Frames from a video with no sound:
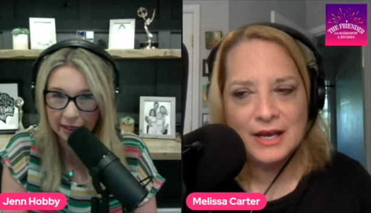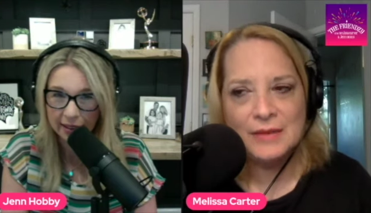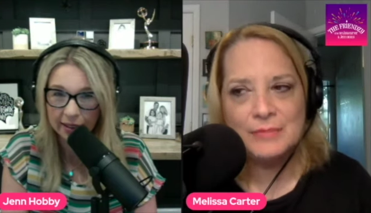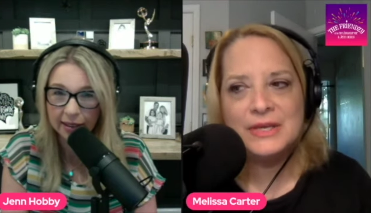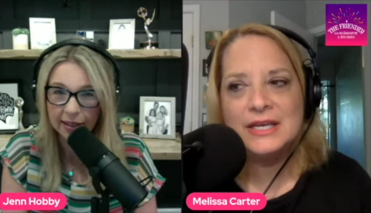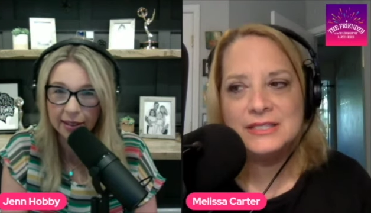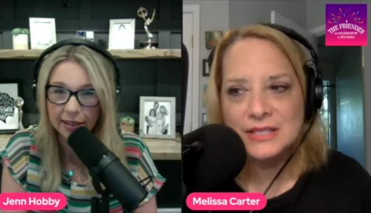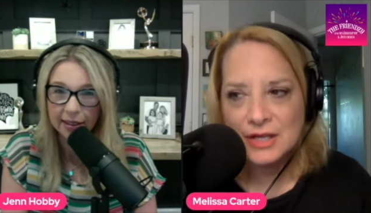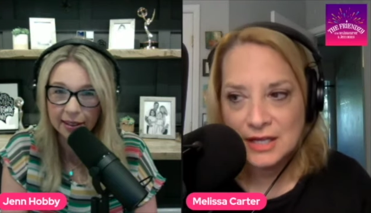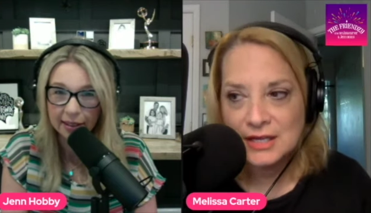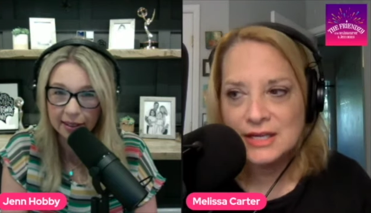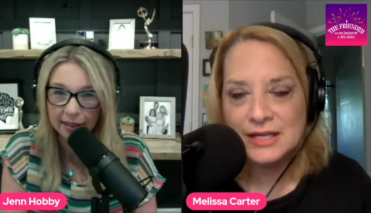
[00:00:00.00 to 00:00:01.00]
Speaker 1: Because
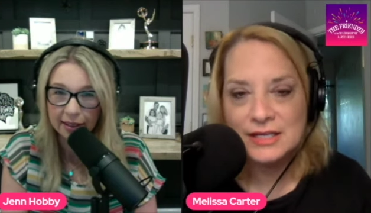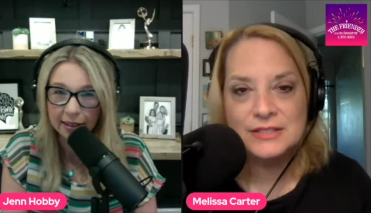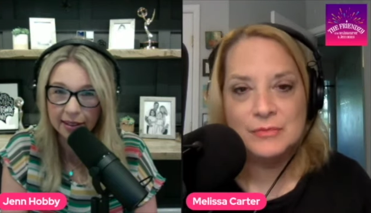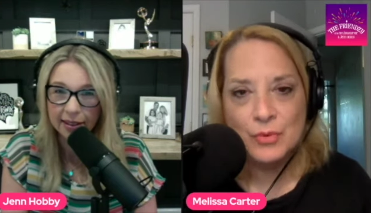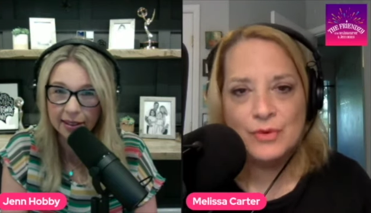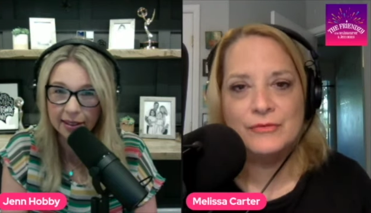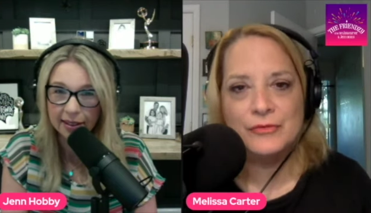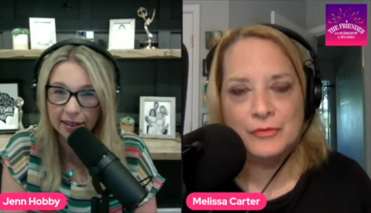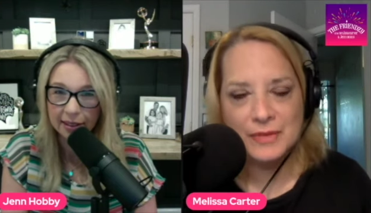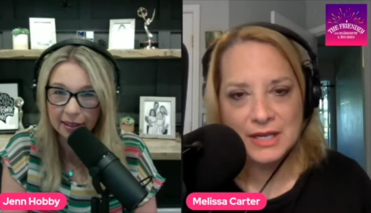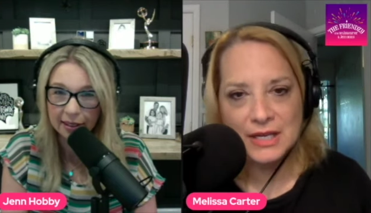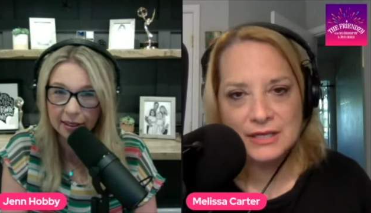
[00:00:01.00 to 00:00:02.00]
it is important for
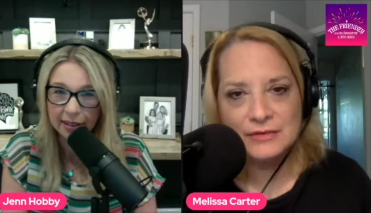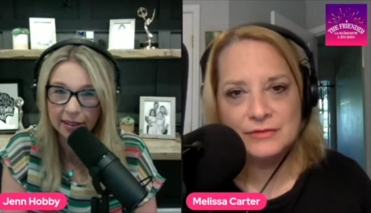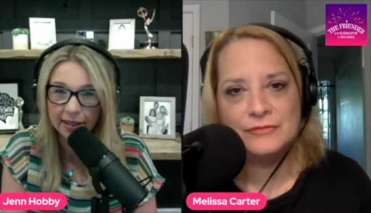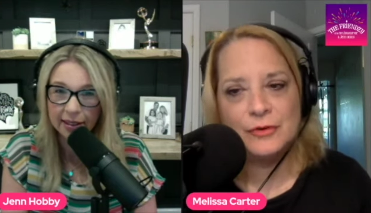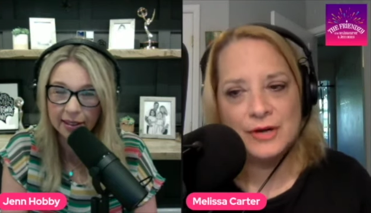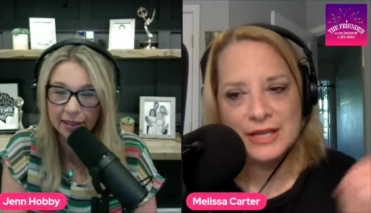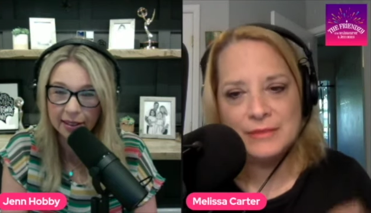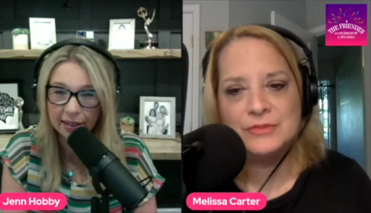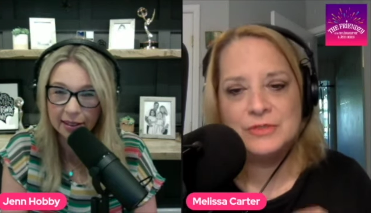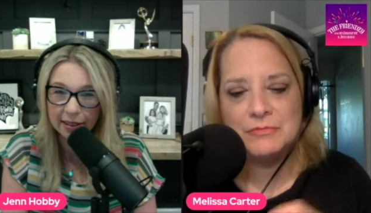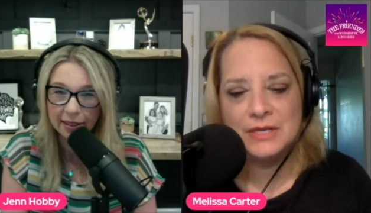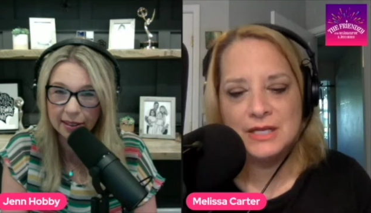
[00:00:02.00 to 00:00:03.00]
me, for
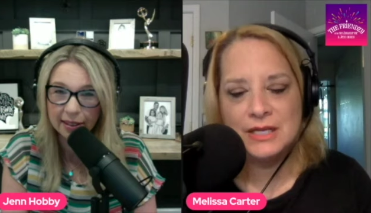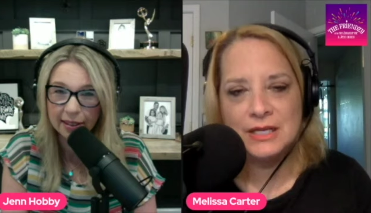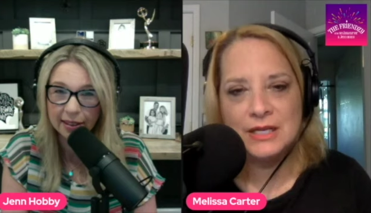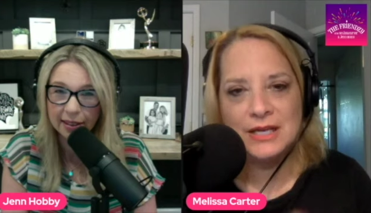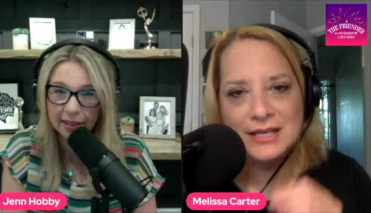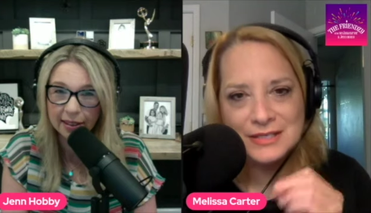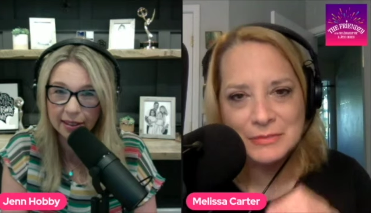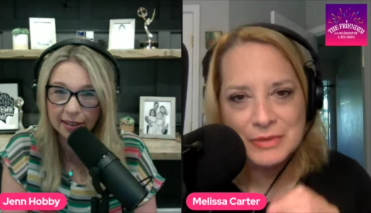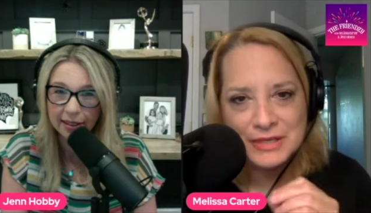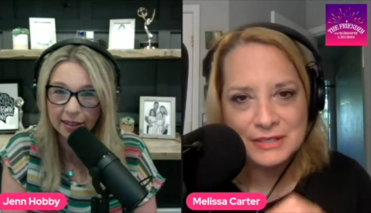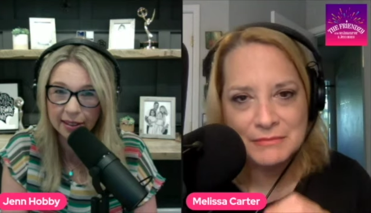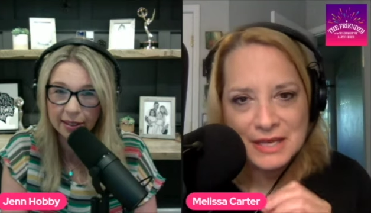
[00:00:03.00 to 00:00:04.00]
him to be an
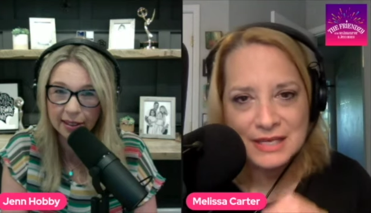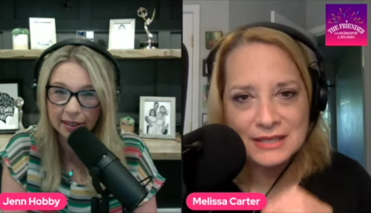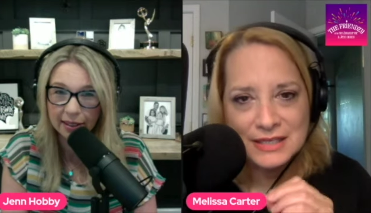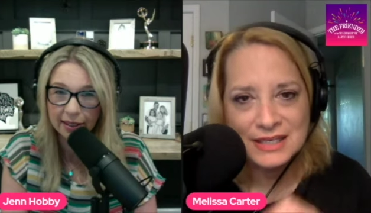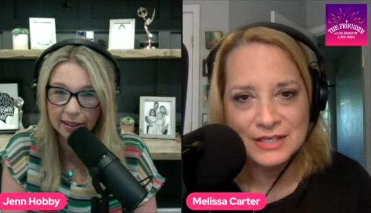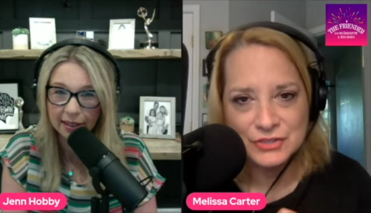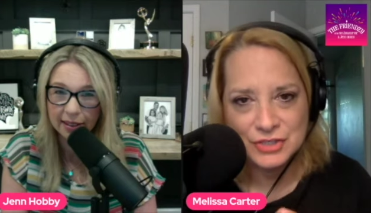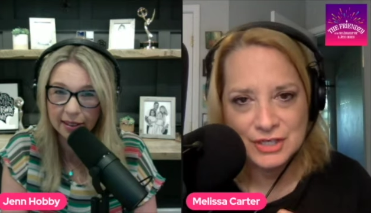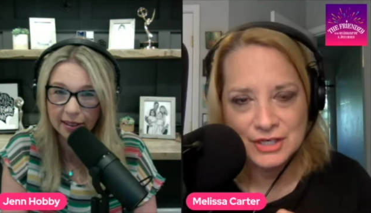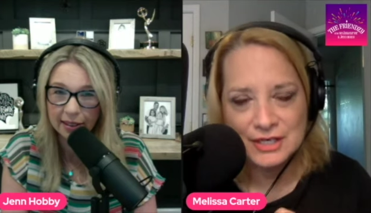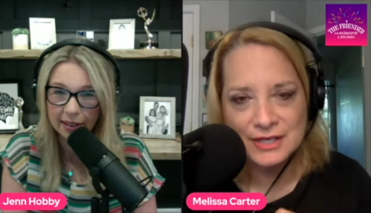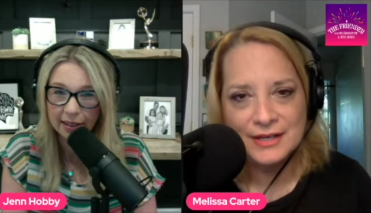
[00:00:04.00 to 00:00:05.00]
independent man in the
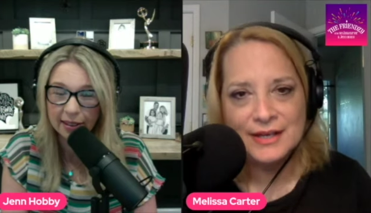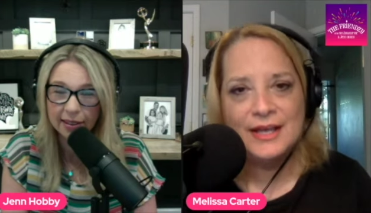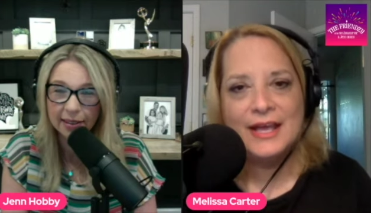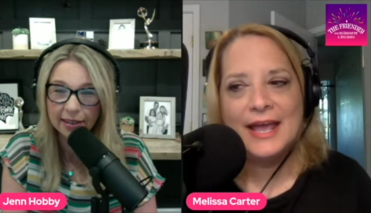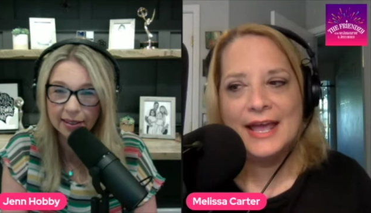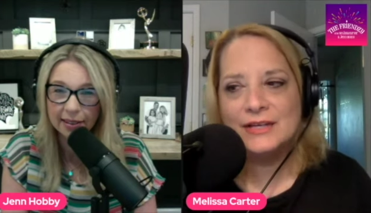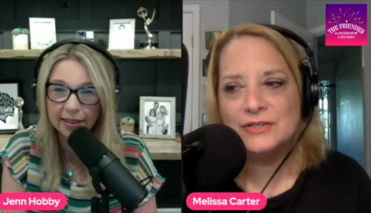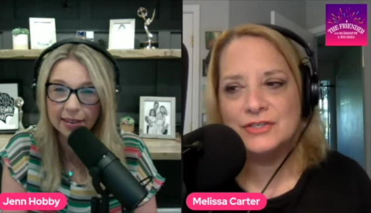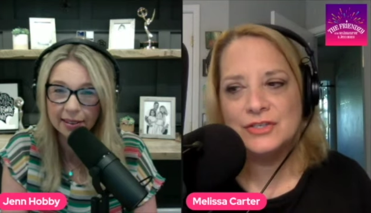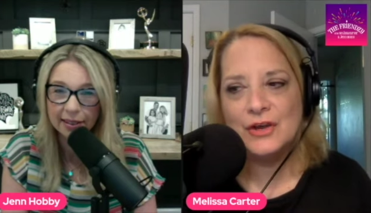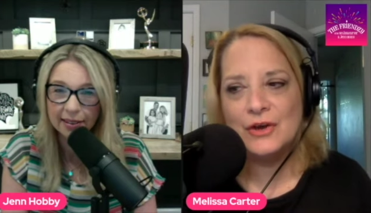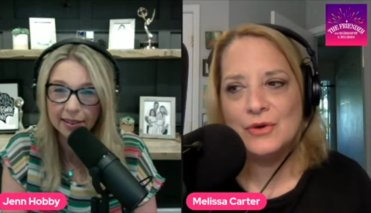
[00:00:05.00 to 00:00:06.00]
kitchen. And
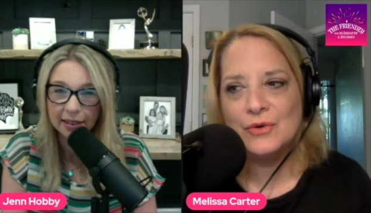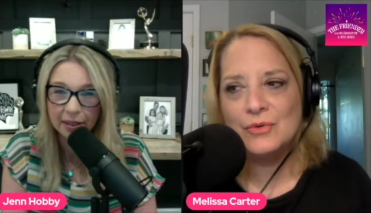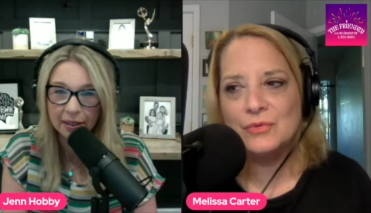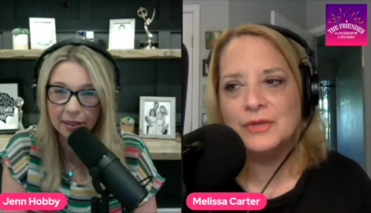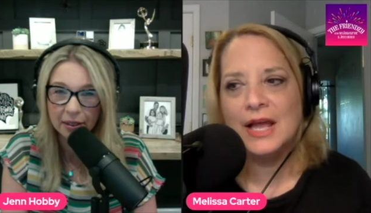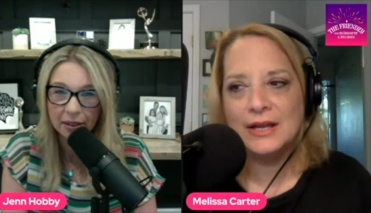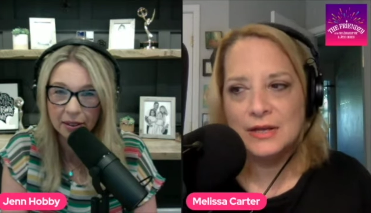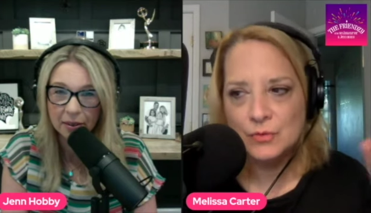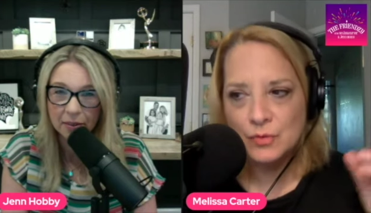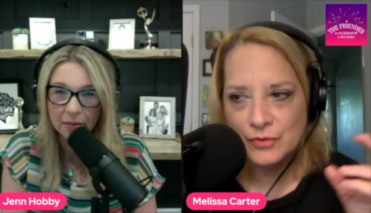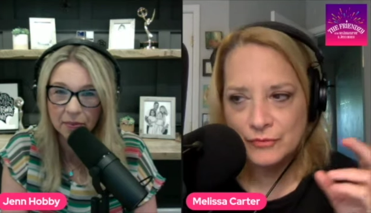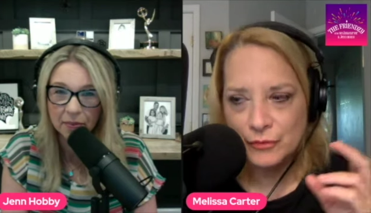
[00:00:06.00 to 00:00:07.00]
so like
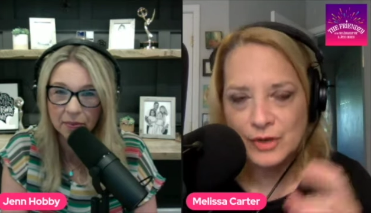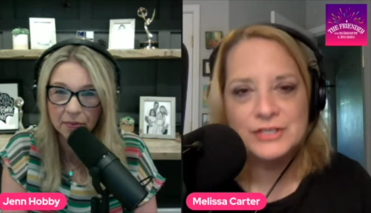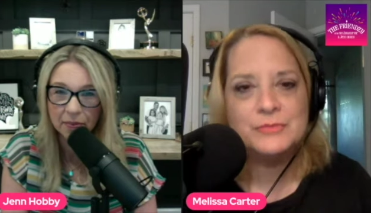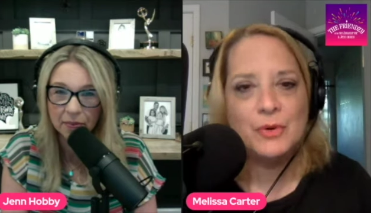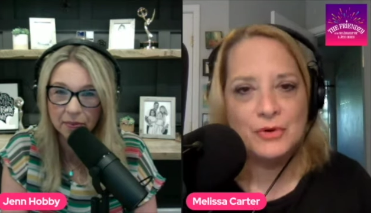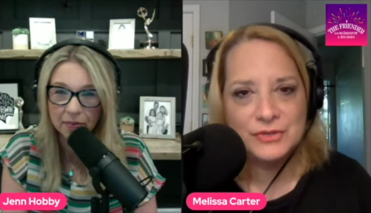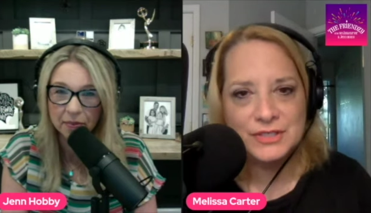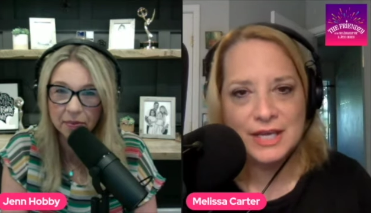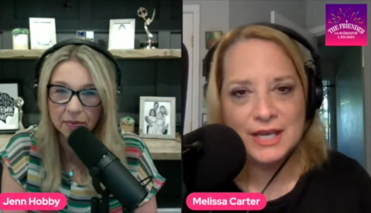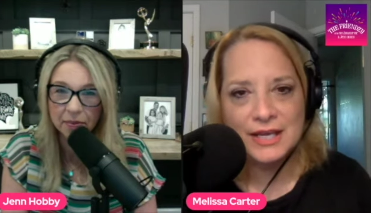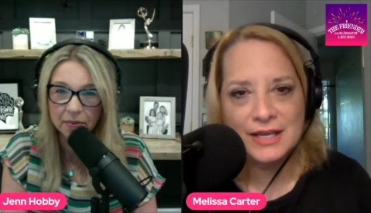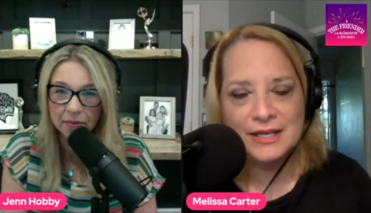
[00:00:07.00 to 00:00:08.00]
for his
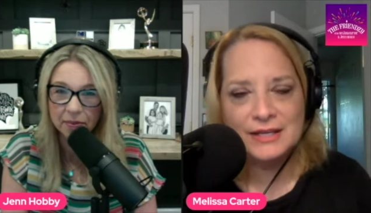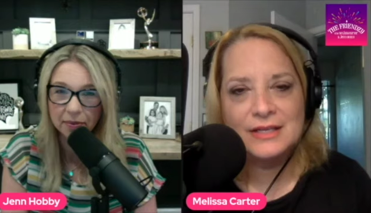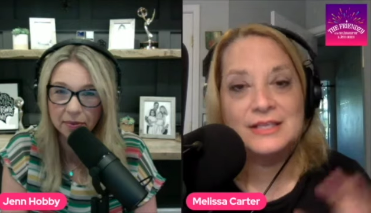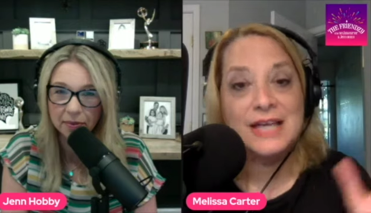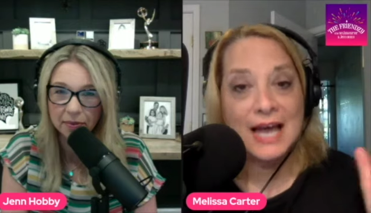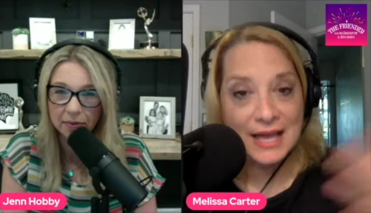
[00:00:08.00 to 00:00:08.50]
birthday, because